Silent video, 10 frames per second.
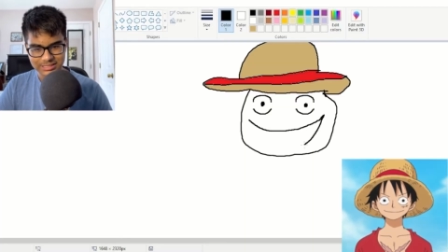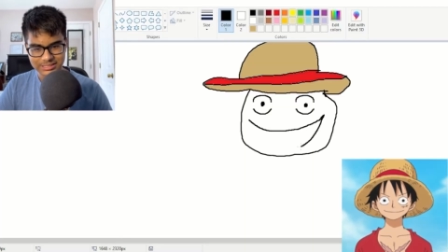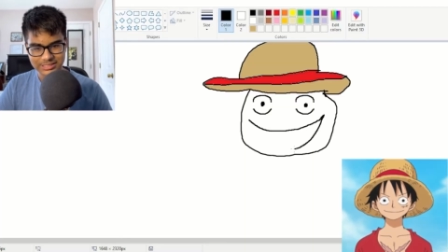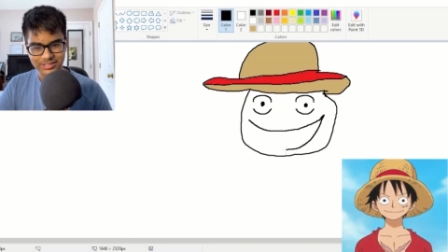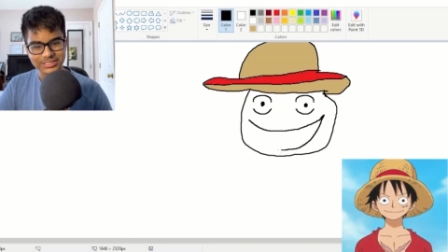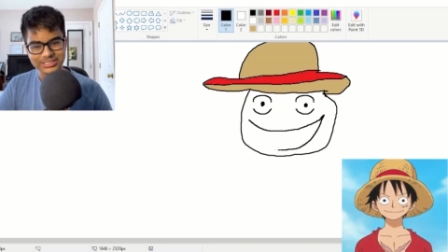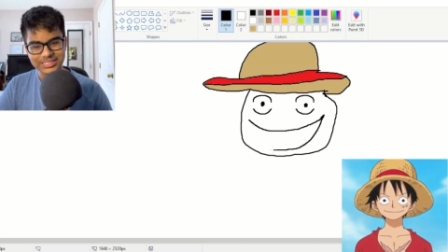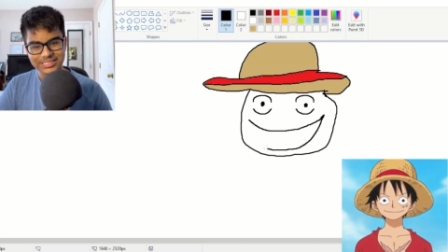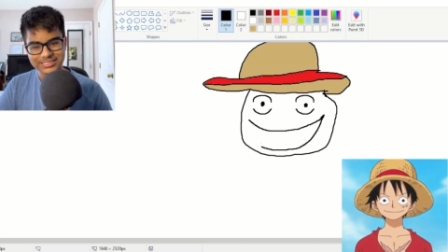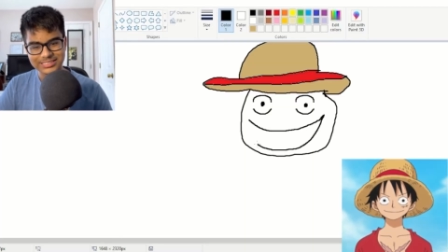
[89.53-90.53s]
So let's
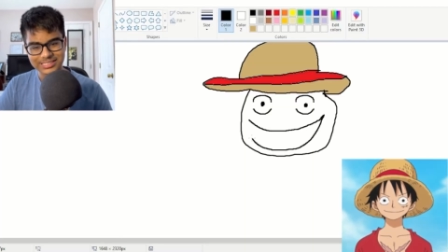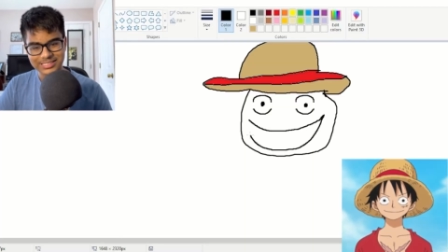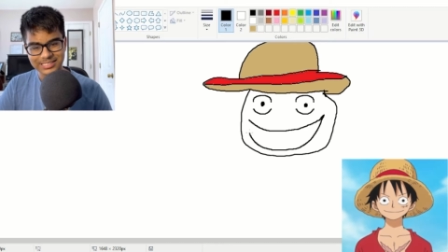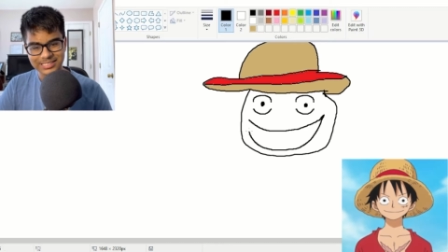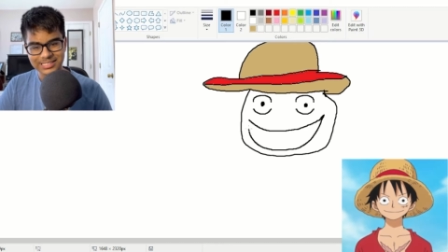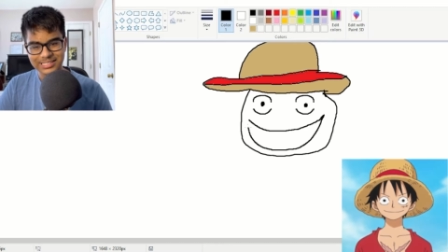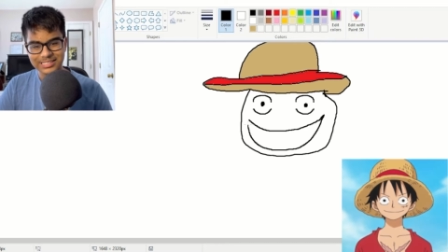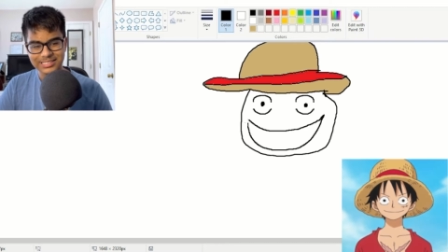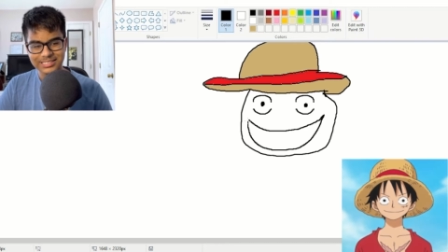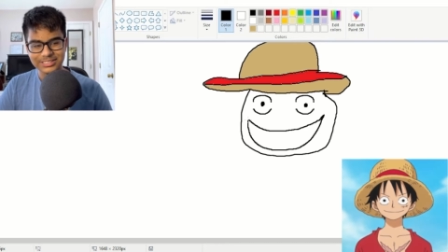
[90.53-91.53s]
just
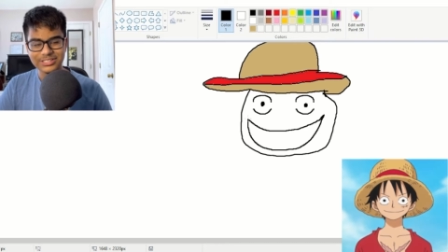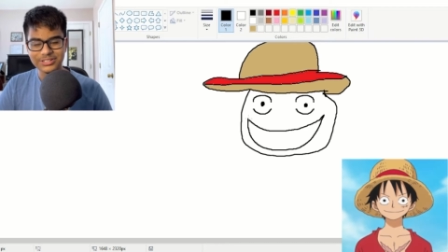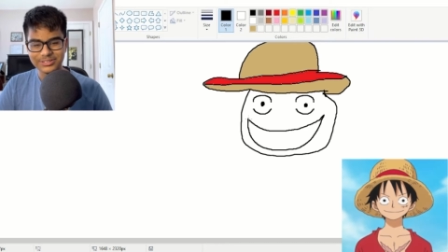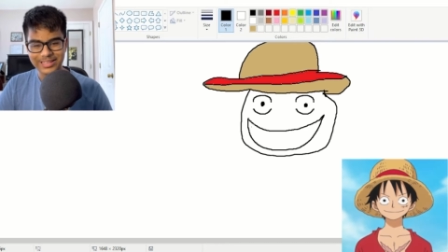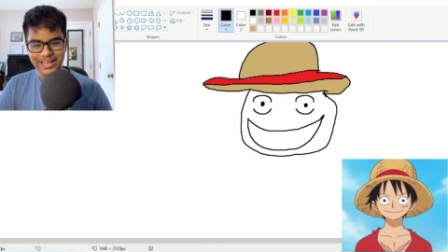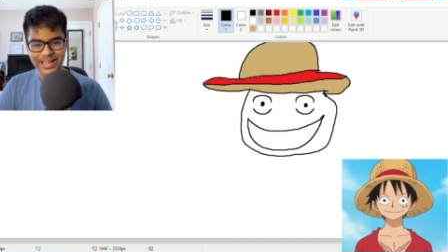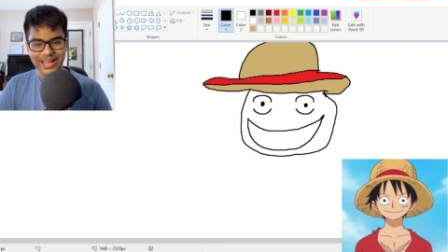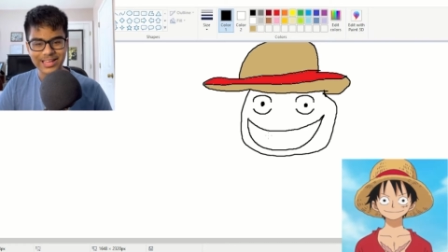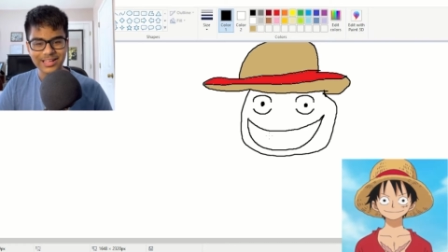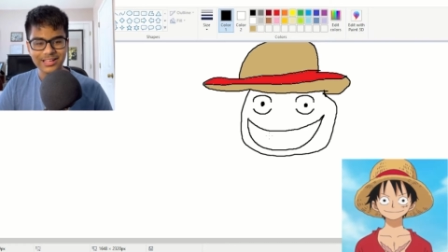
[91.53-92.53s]
do
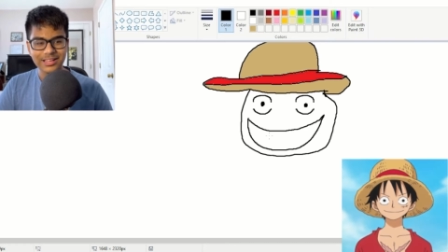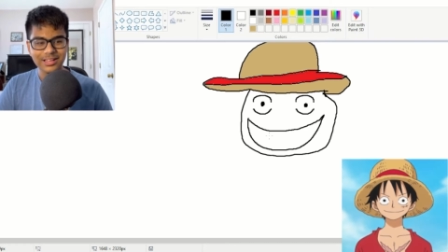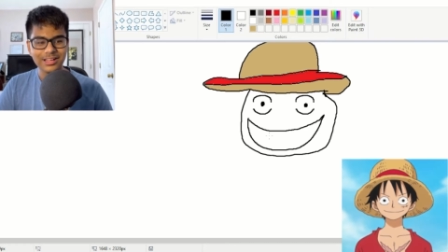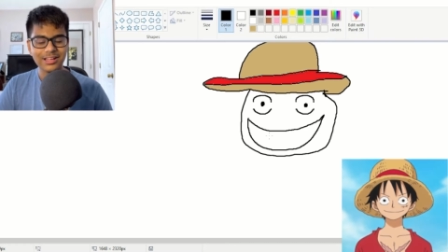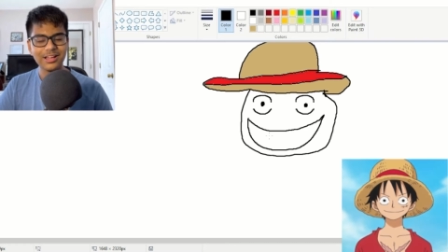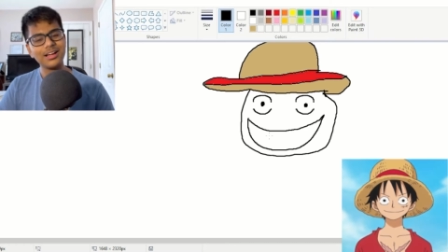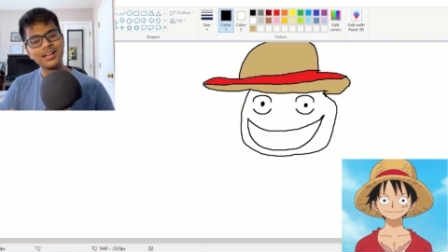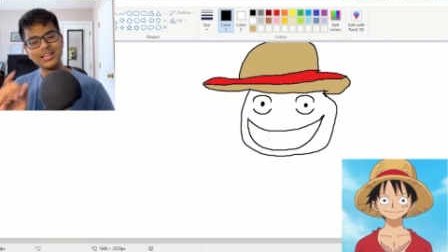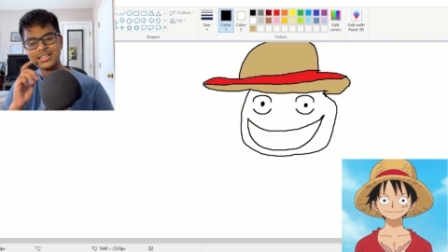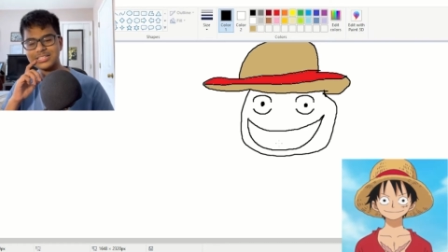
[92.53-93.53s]
that.
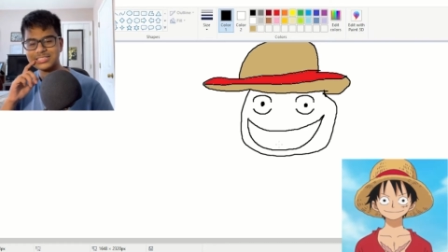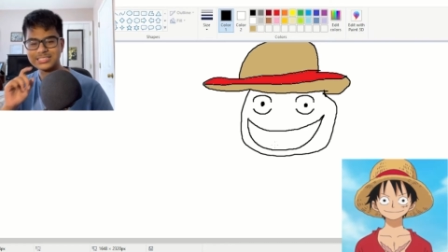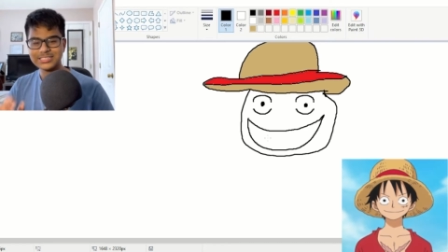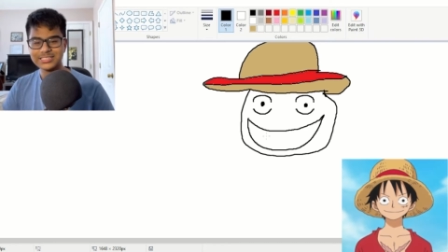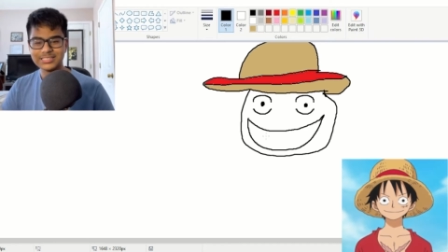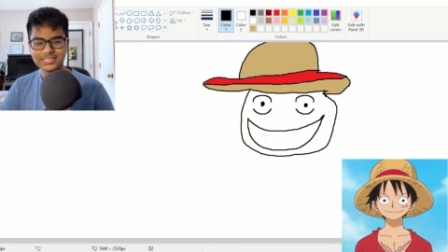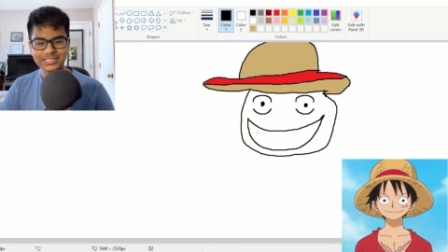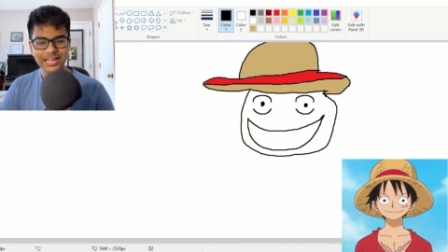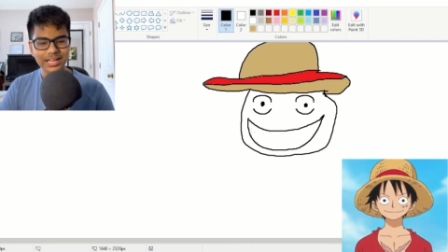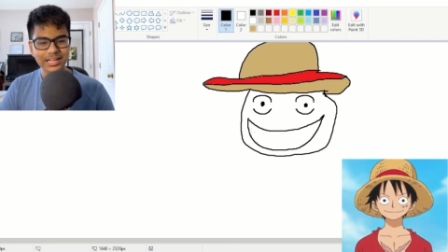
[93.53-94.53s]
Uh,
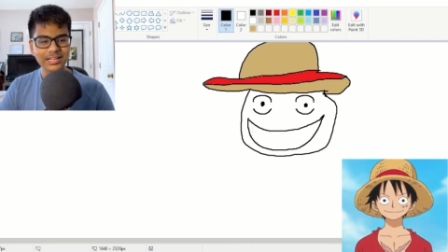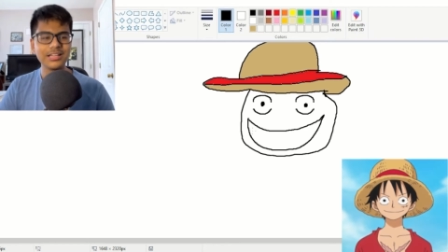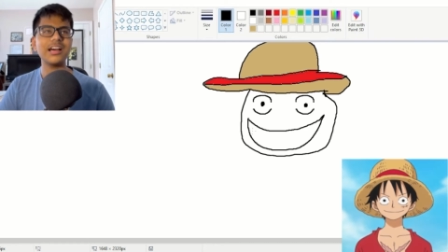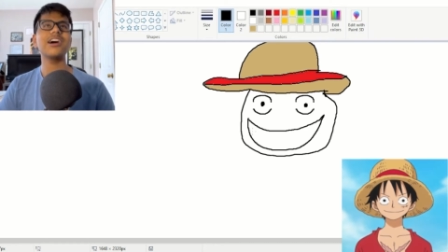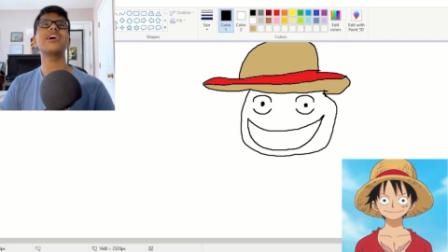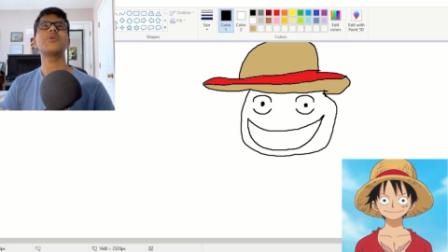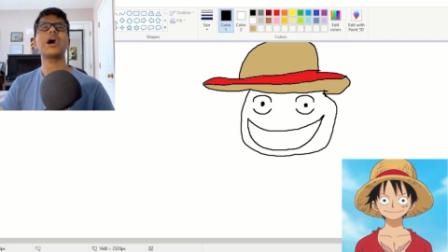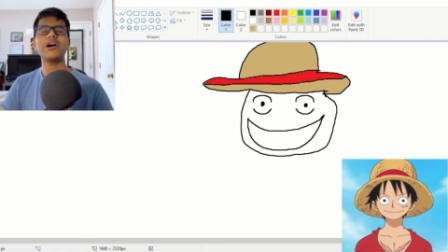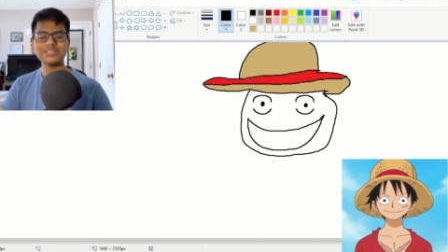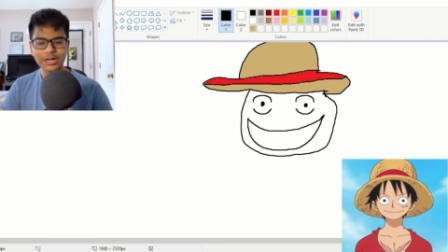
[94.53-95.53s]
yeah, uh,
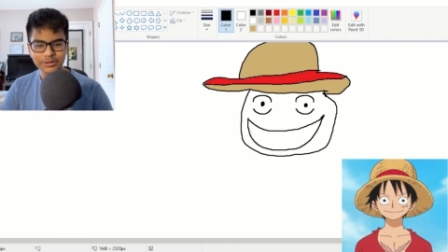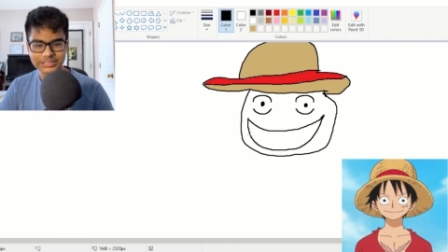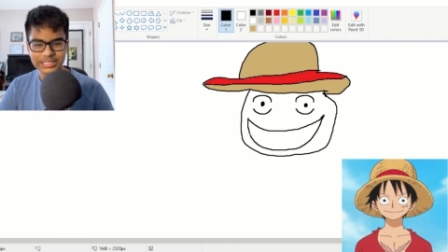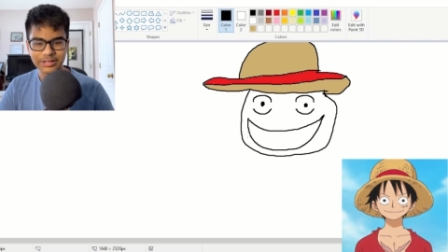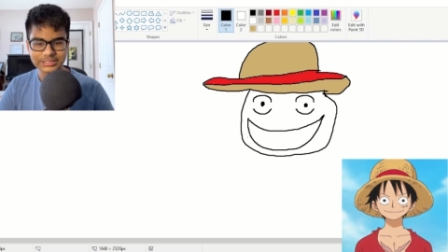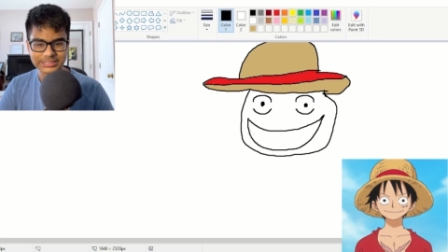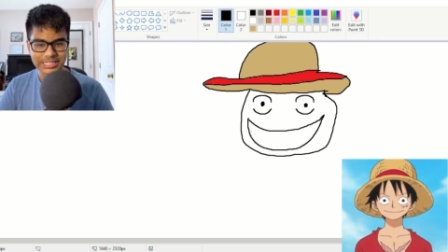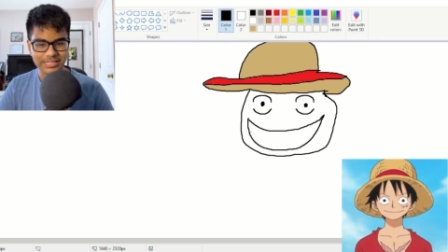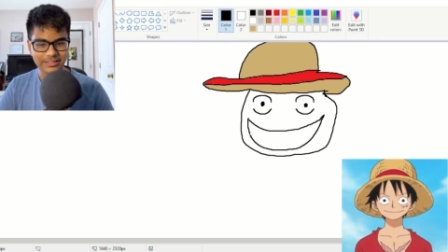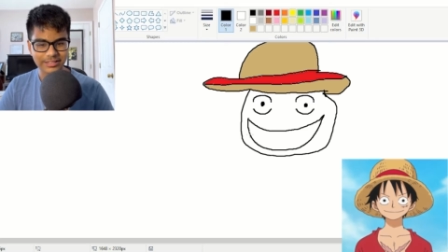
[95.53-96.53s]
how, how are, how's his
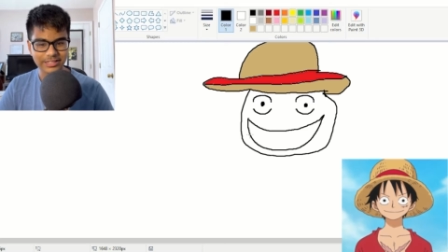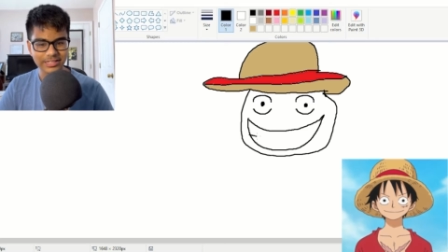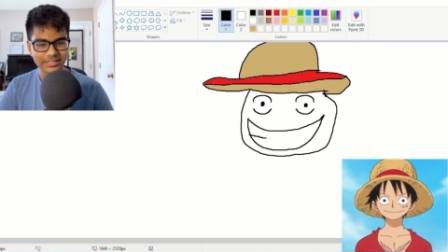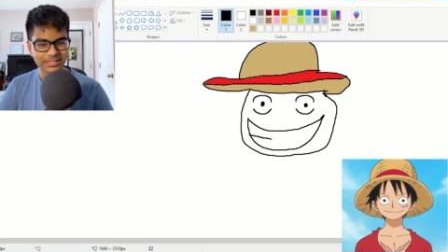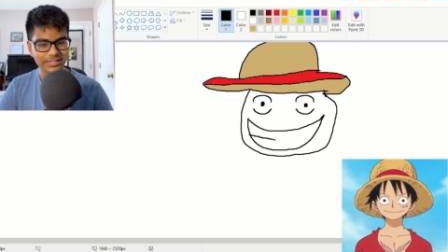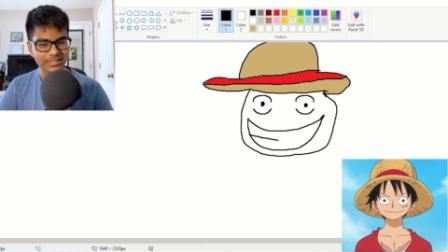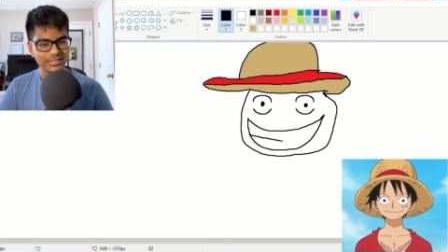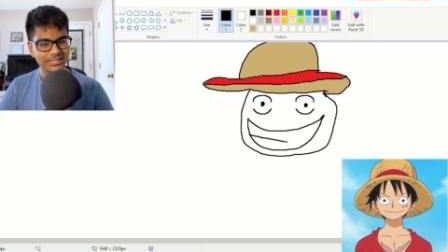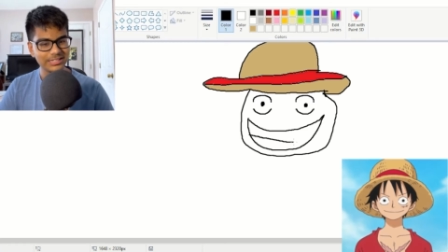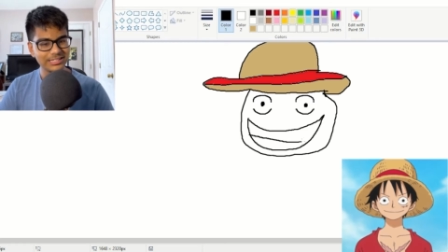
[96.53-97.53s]
teeth? I think
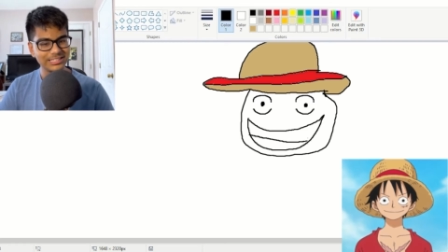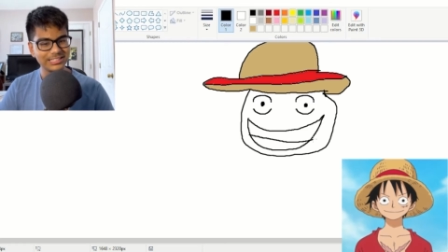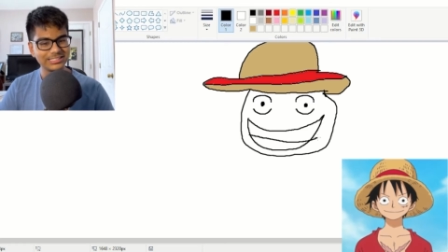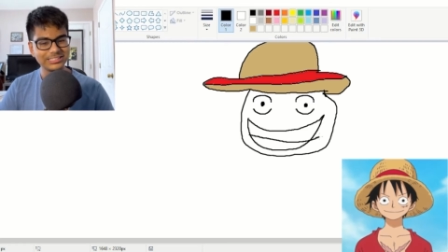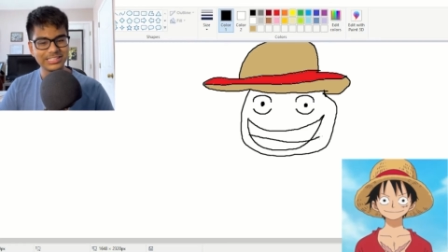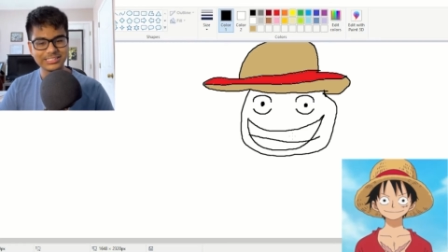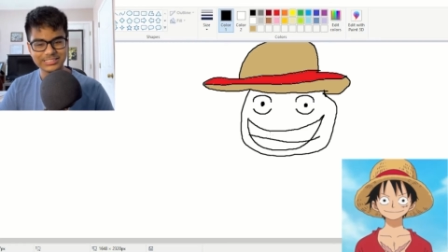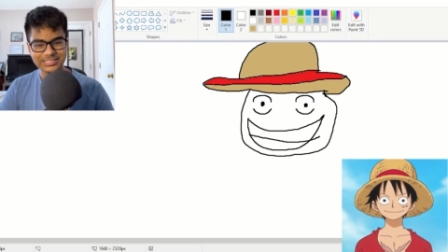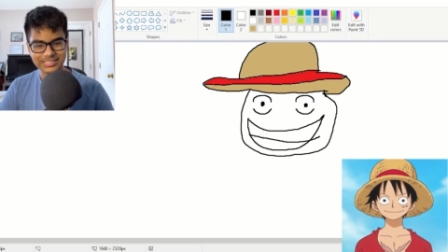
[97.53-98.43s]
it's just,